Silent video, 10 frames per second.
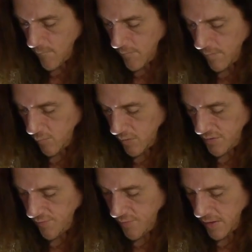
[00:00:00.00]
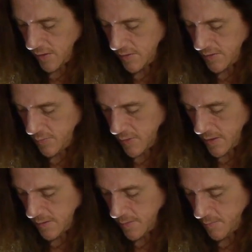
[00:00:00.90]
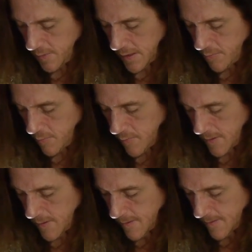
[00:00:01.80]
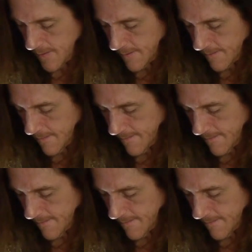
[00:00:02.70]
So once you find a good spot to keep them in, you